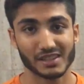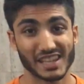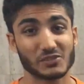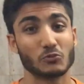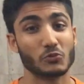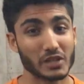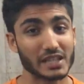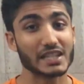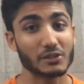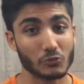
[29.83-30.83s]
That's
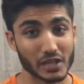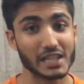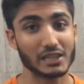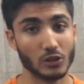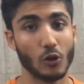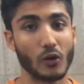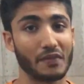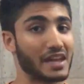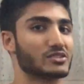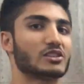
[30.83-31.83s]
really low,
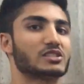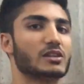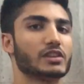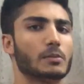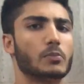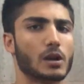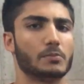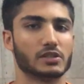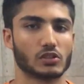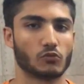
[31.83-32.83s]
and that's not serving the
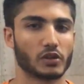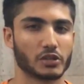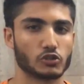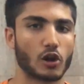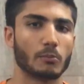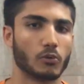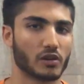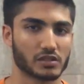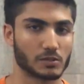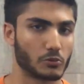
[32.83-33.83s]
purpose of what a job
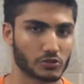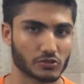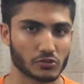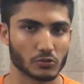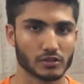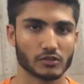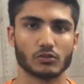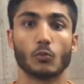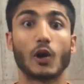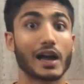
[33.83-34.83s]
board is supposed to do.
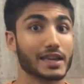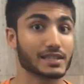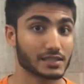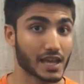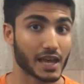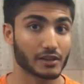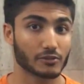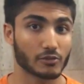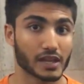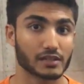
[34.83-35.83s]
Why is
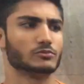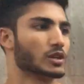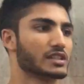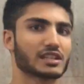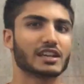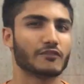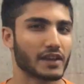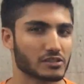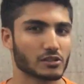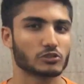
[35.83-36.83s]
that? Right. What is a
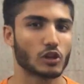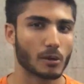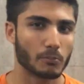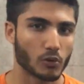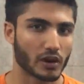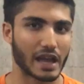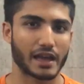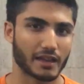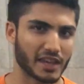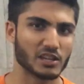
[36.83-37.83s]
conventional job board
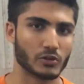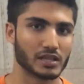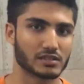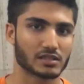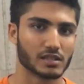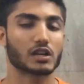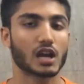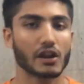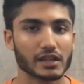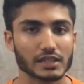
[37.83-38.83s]
anyways?
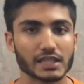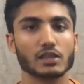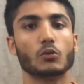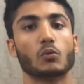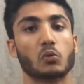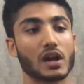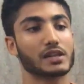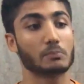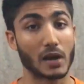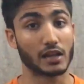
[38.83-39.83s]
Currently,
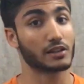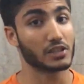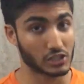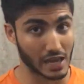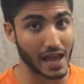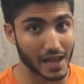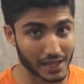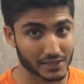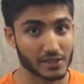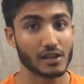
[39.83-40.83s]
what Bangladesh
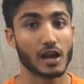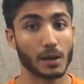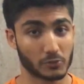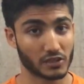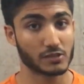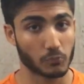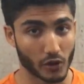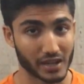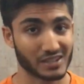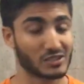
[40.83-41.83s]
has up to this
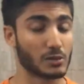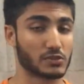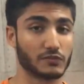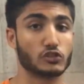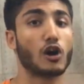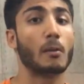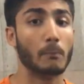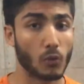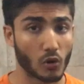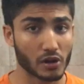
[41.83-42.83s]
point in terms of
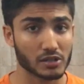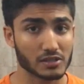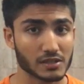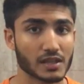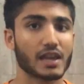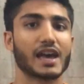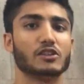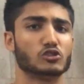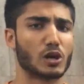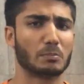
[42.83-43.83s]
job boards
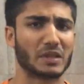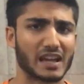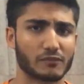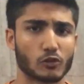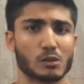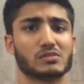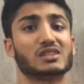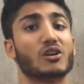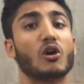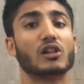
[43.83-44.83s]
and job platforms,
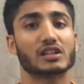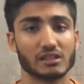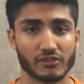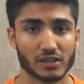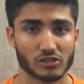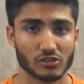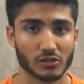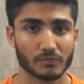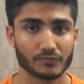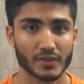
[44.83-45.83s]
they're all conventional.
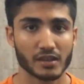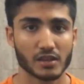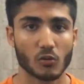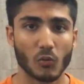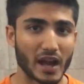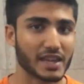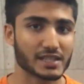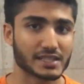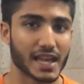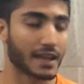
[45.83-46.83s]
Why
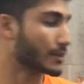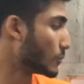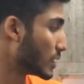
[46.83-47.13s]
is that?